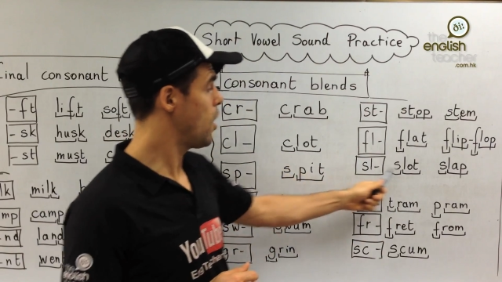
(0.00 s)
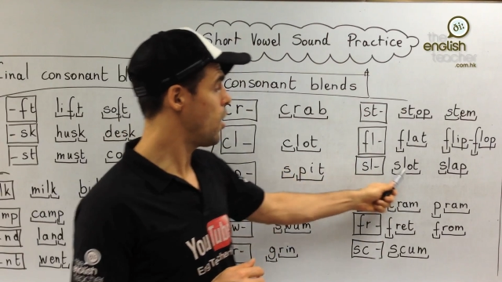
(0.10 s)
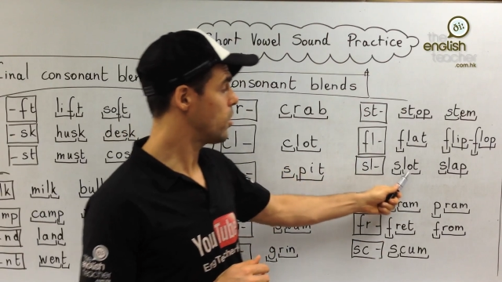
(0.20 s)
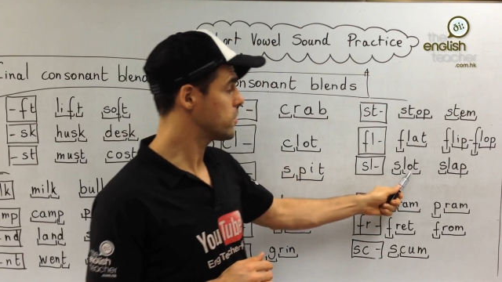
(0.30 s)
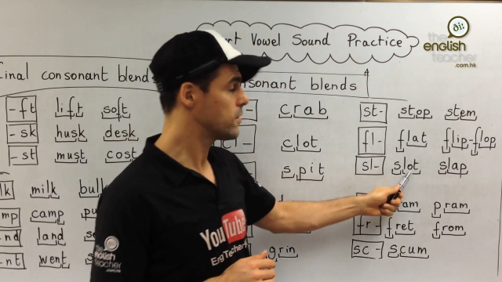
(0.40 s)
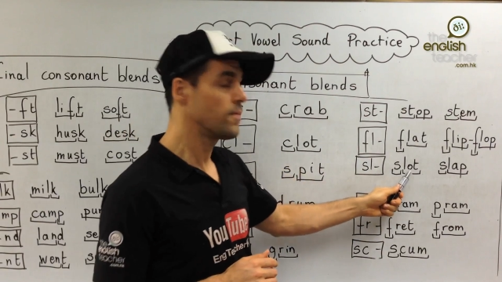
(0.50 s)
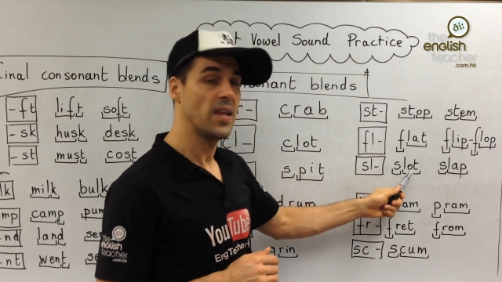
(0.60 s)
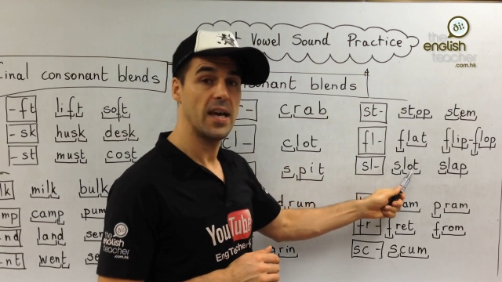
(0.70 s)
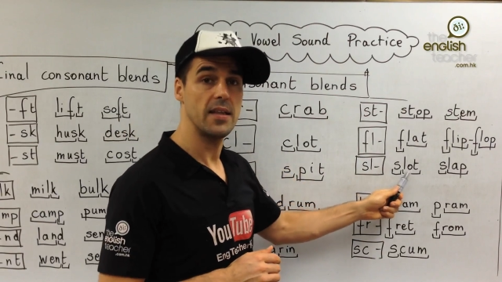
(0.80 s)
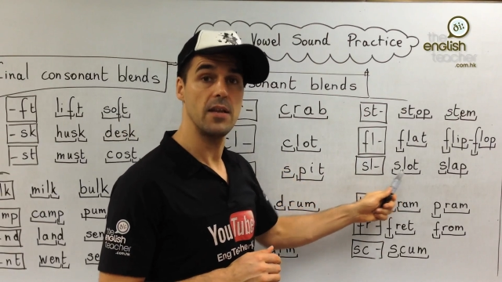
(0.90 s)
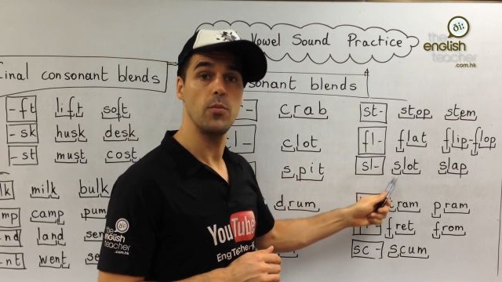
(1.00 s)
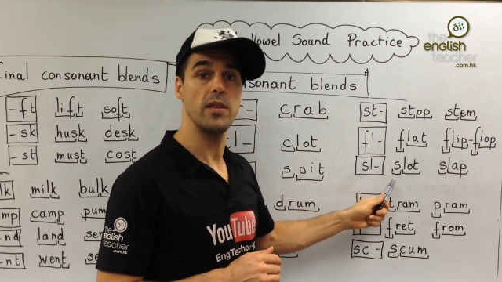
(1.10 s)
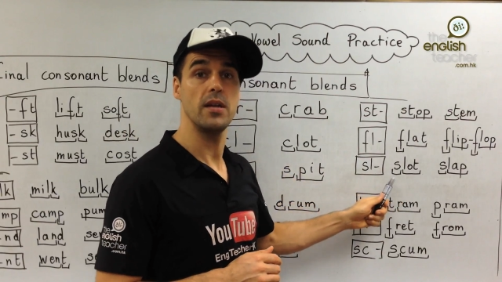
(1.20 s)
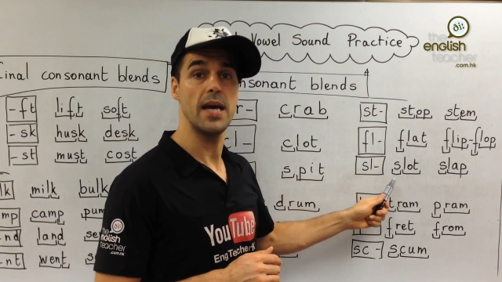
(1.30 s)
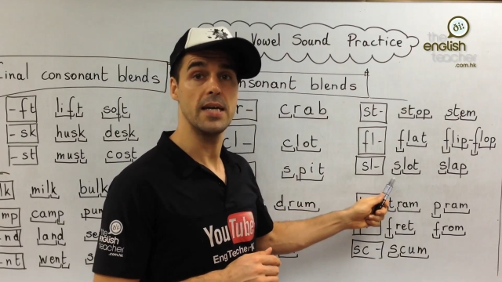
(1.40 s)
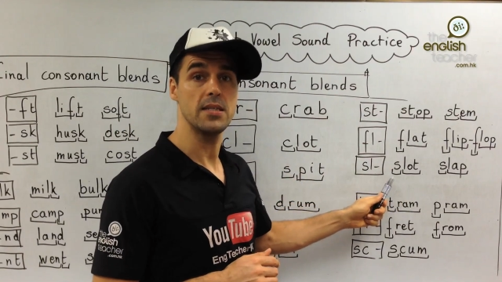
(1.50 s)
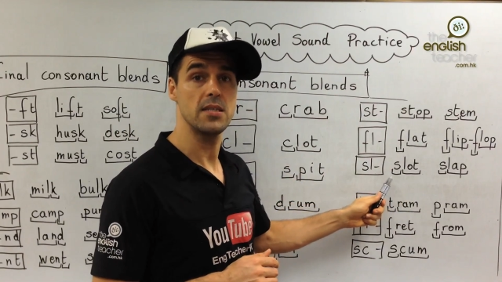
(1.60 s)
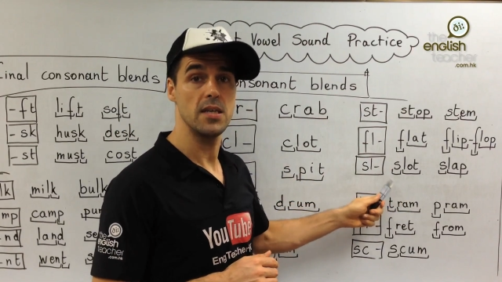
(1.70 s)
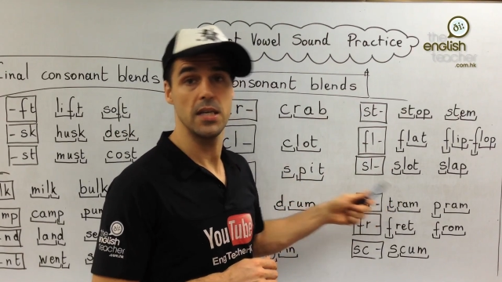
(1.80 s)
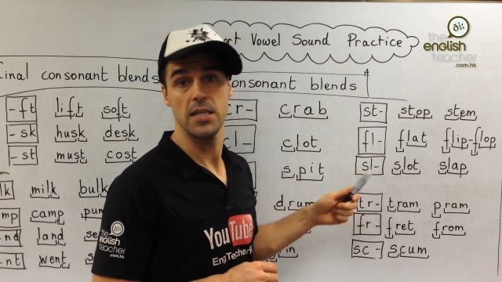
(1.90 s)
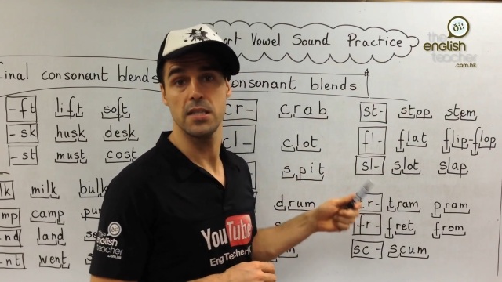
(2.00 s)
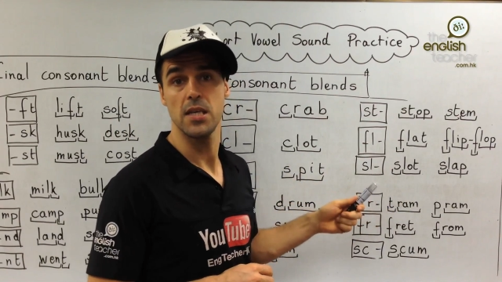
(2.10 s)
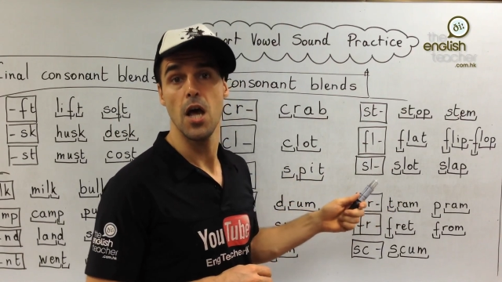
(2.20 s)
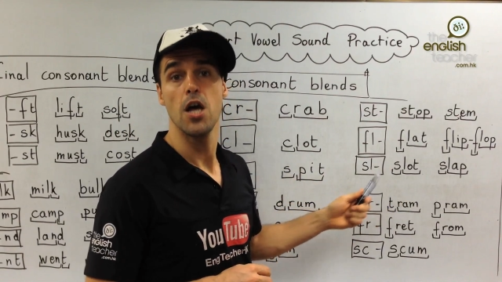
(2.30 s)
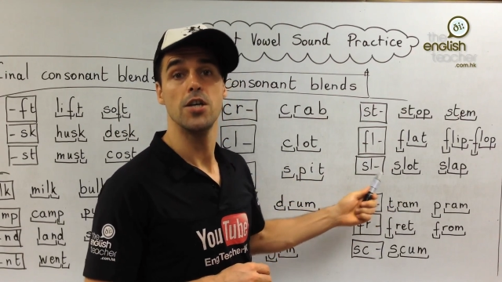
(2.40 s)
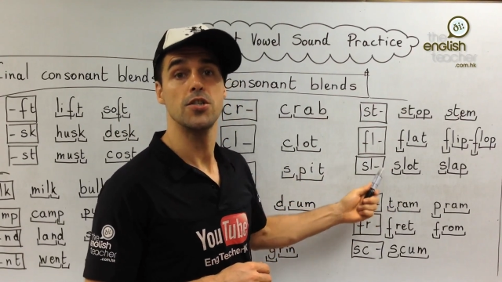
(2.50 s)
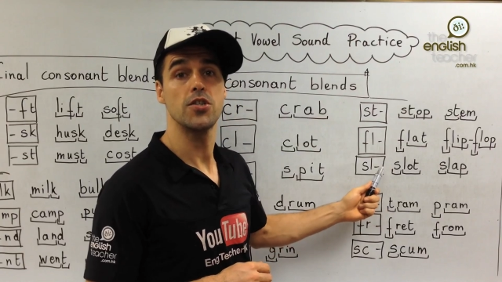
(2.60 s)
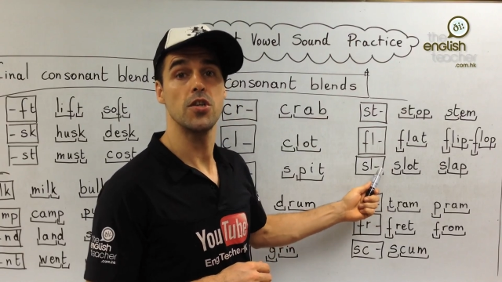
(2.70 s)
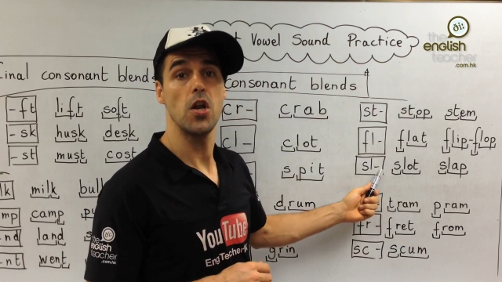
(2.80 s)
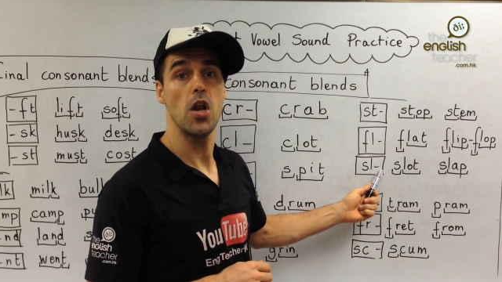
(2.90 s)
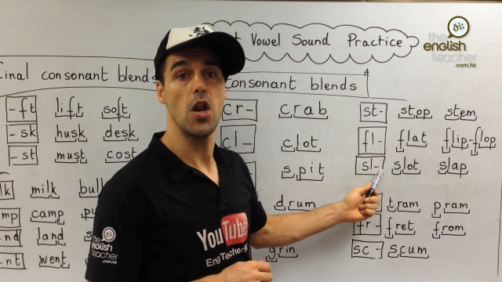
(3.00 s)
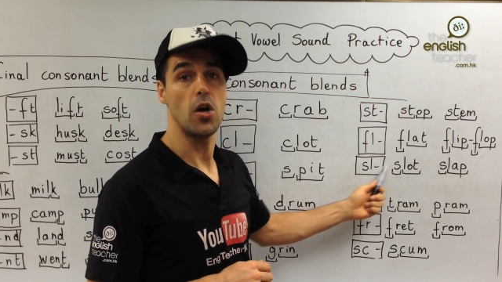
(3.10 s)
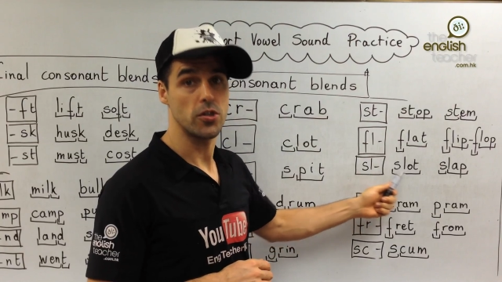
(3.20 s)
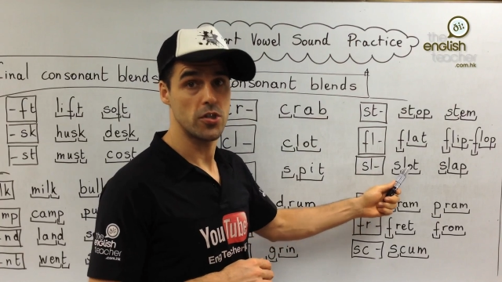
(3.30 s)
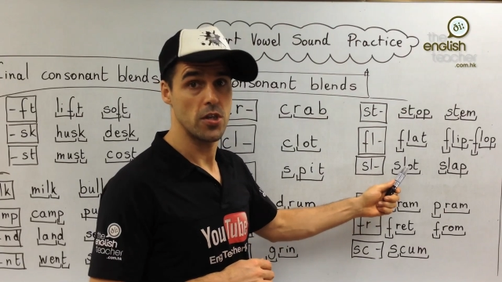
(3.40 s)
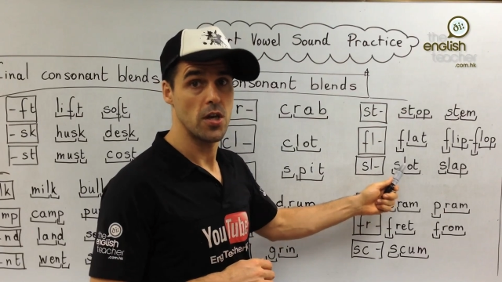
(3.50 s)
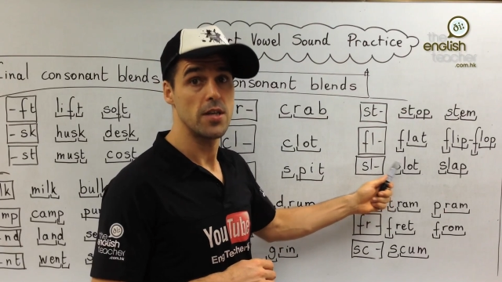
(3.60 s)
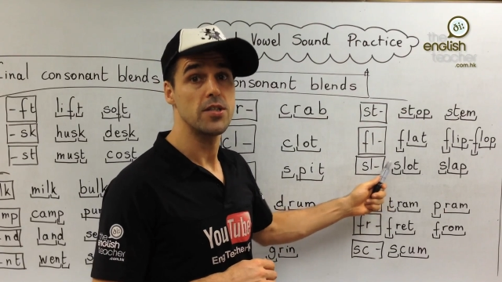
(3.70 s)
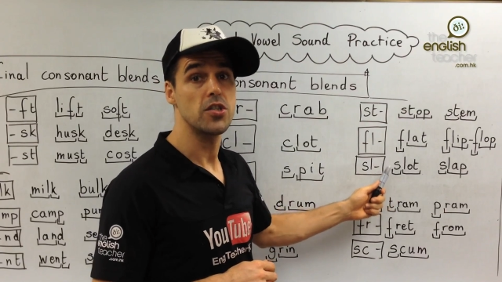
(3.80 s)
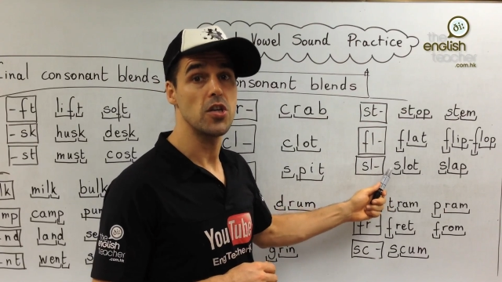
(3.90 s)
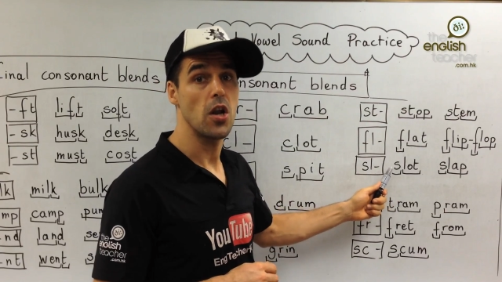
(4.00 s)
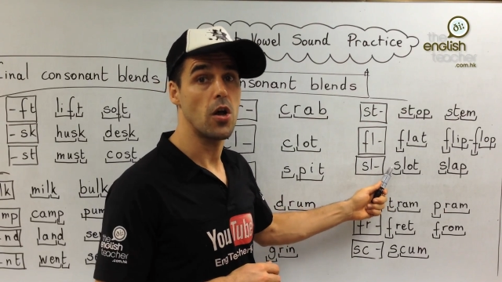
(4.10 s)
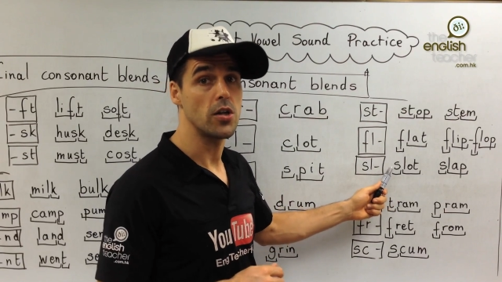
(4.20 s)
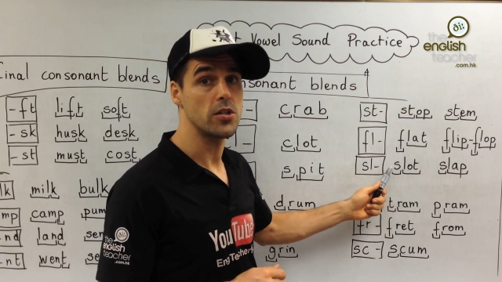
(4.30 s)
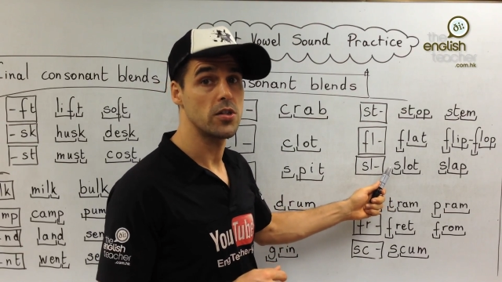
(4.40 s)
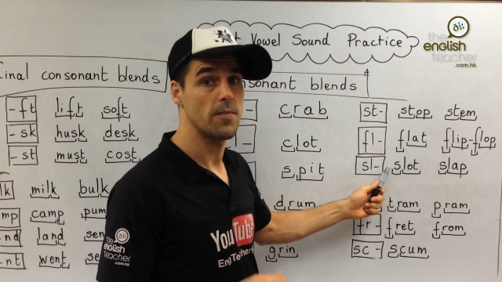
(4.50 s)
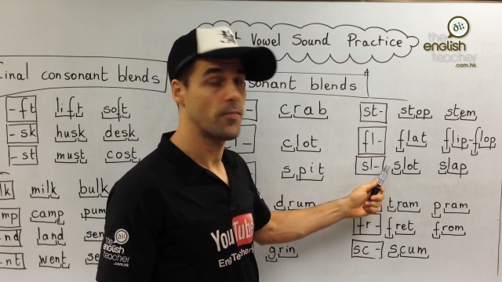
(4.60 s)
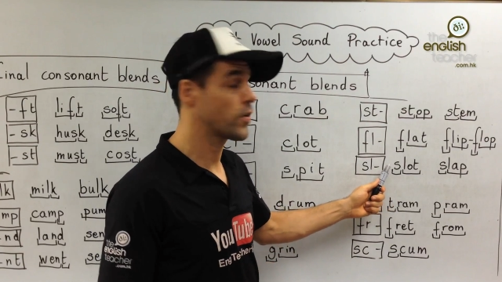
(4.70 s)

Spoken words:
lot. And then with an S, it is slot, slot.